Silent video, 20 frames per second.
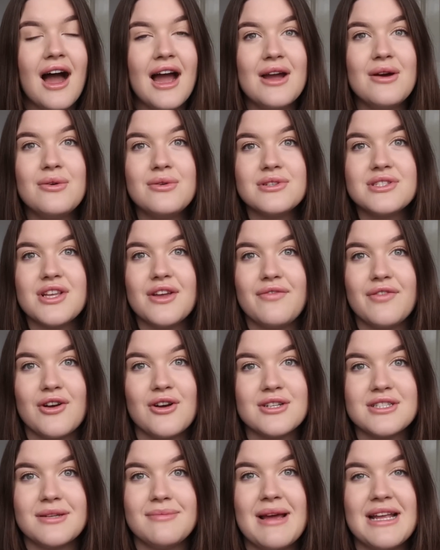also
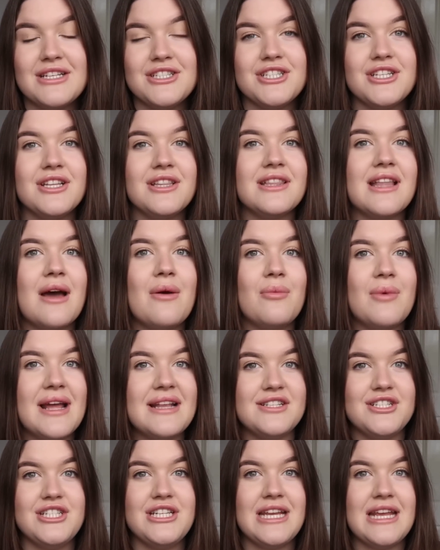forgot to mention that
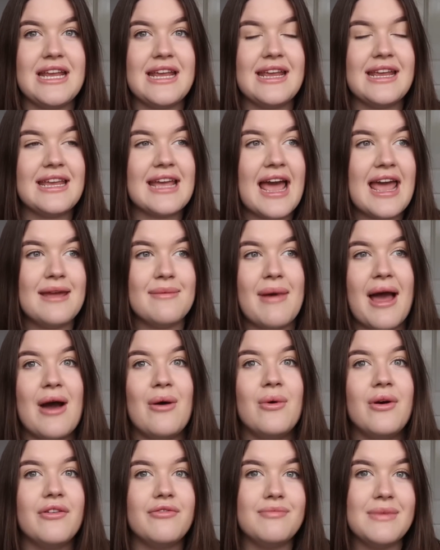when she came
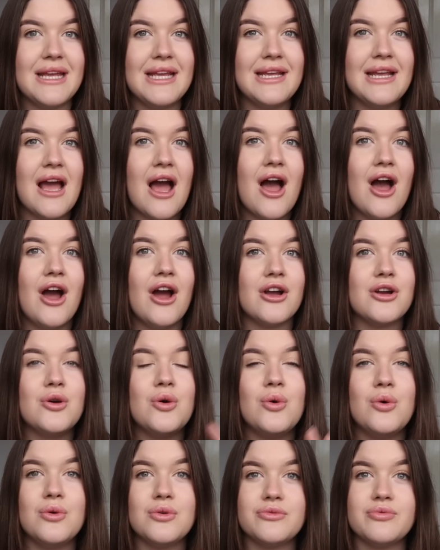out of me, her
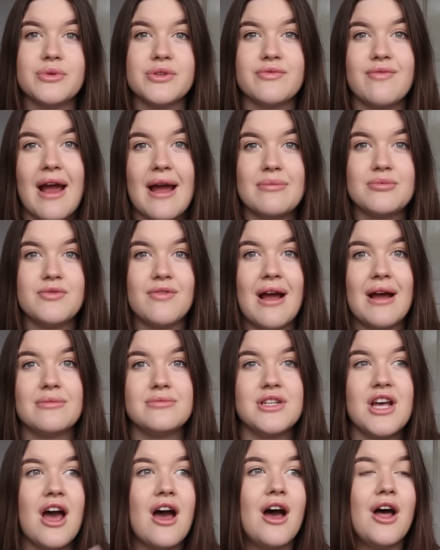cord was wrapped
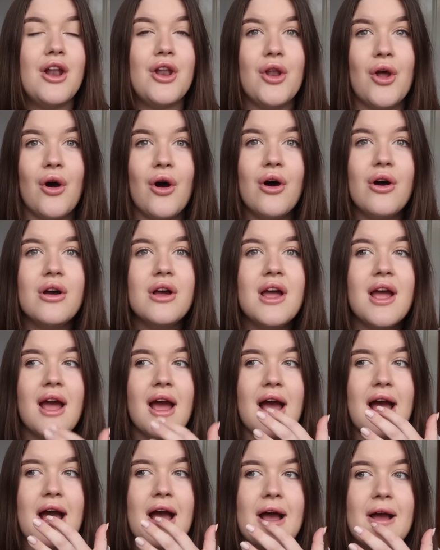around her a lot.
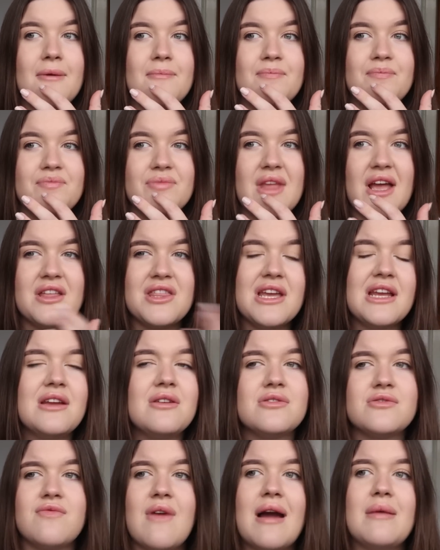I think
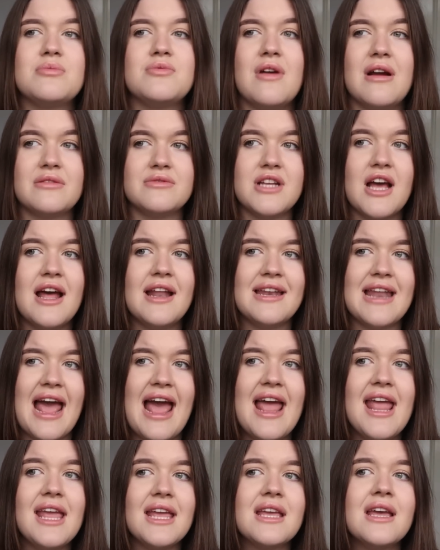it was wrapped around her
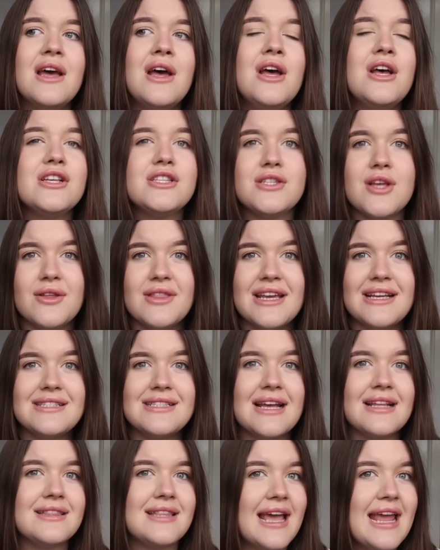neck. So they
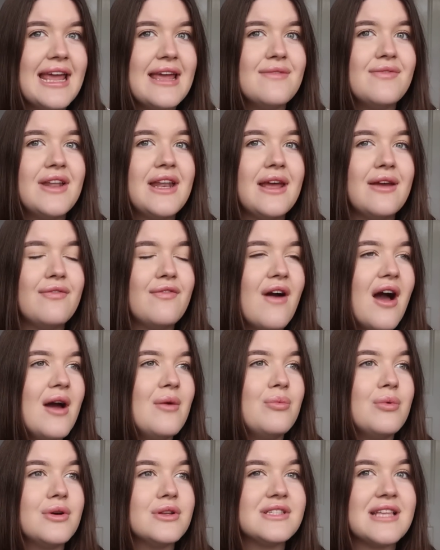said that even if I
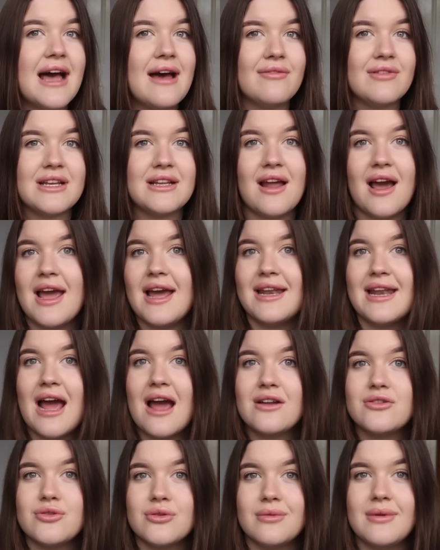was having like a
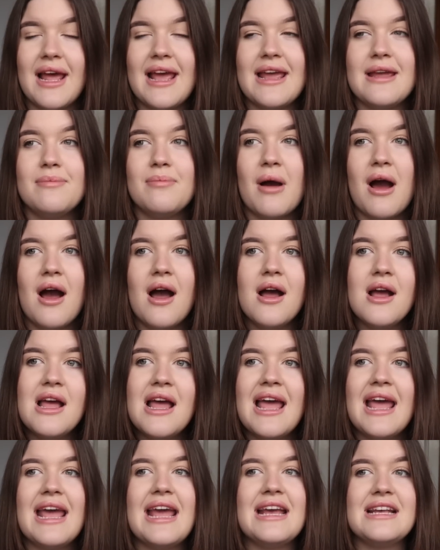natural labour,
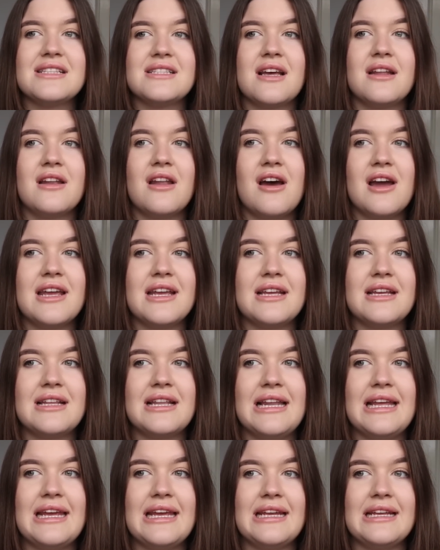it's
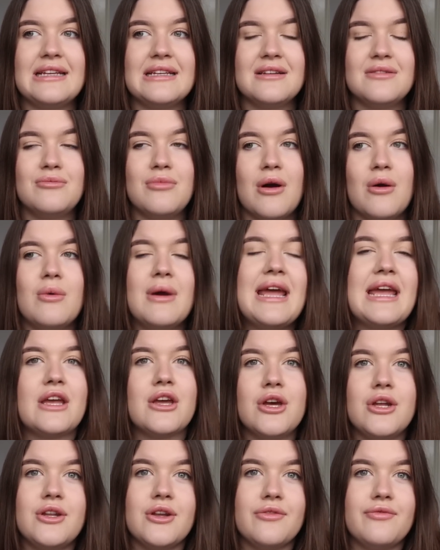unlikely, well, it
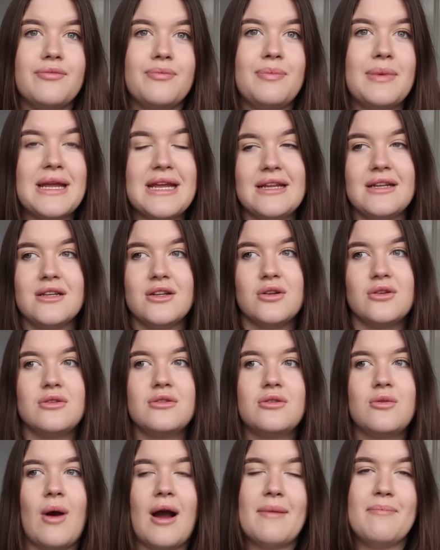could have been
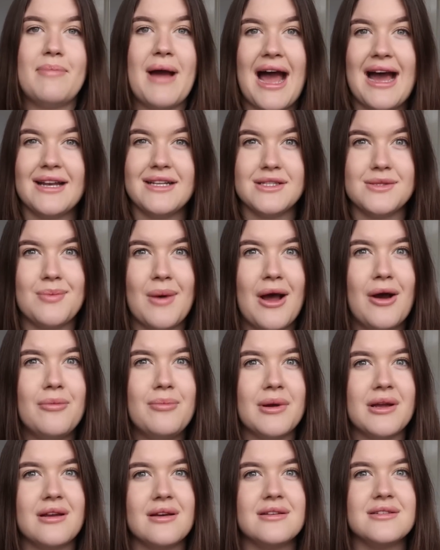quite bad as well,
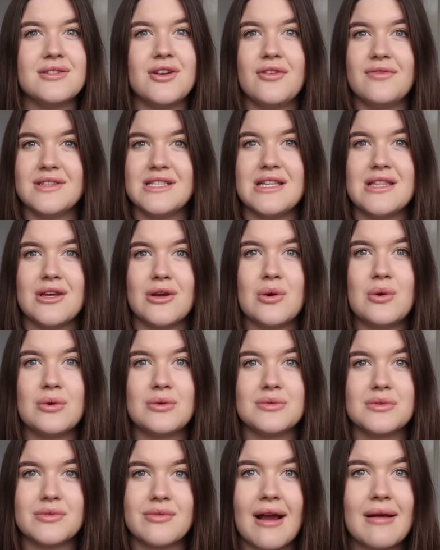because obviously the
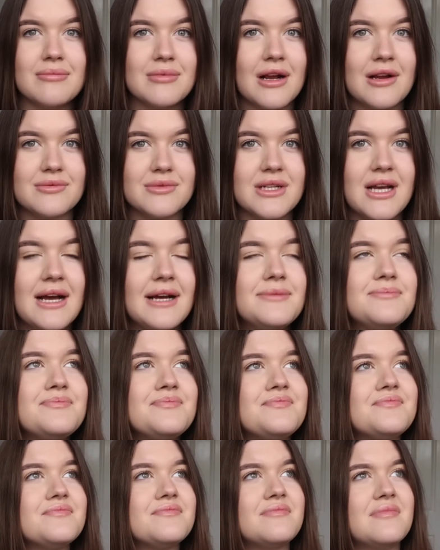cord was wrapped around her
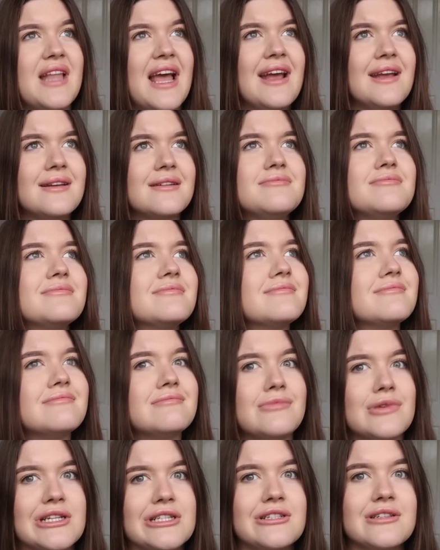neck,
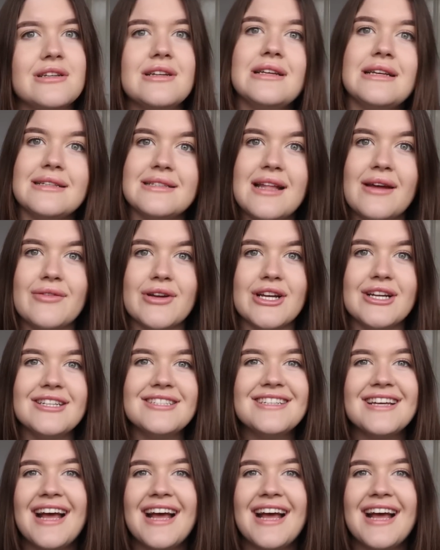which is never good.